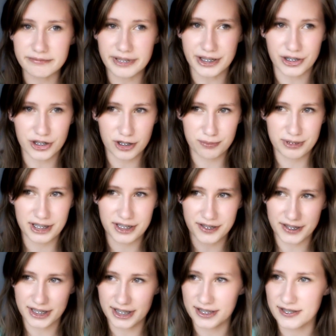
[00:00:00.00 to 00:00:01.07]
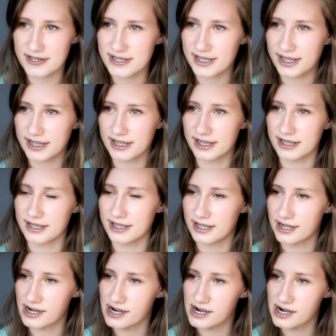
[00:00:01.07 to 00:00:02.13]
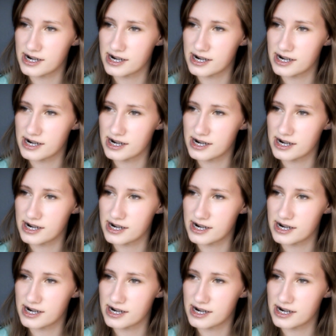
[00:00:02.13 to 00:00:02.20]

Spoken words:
big hippie earrings and...